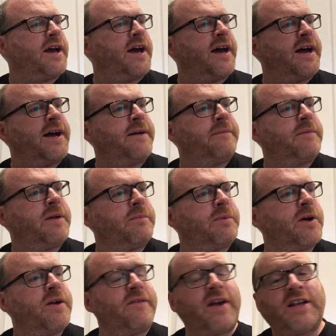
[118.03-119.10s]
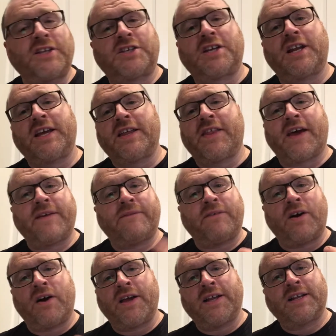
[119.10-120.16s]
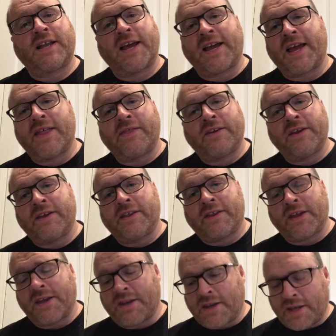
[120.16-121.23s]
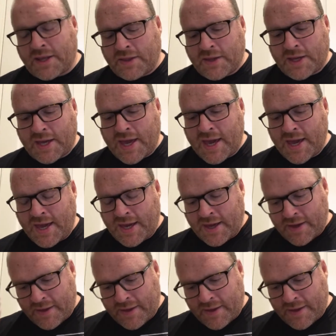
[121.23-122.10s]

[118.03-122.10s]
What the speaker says: but eventually they get the key,